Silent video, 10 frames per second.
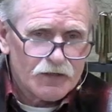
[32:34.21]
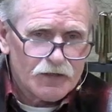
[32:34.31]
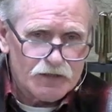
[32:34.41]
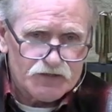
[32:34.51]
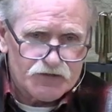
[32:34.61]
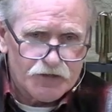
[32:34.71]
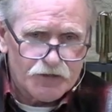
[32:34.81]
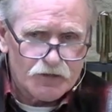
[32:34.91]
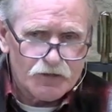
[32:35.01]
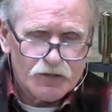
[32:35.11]
as
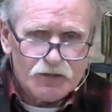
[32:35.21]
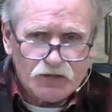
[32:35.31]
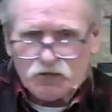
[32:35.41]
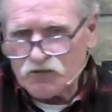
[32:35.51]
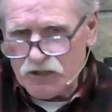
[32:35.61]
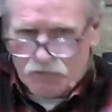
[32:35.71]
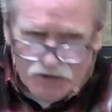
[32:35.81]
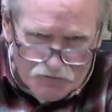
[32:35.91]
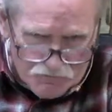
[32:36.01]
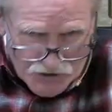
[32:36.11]
they're
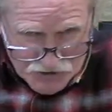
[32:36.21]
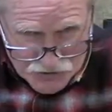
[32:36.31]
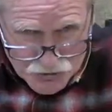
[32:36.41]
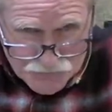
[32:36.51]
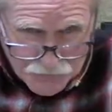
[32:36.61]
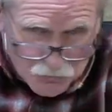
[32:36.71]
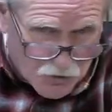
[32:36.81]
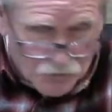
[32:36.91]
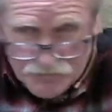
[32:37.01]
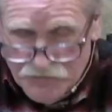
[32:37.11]
condemning me and you for
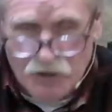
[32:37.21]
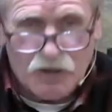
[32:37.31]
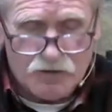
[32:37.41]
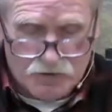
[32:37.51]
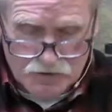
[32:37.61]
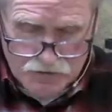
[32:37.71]
what we've done.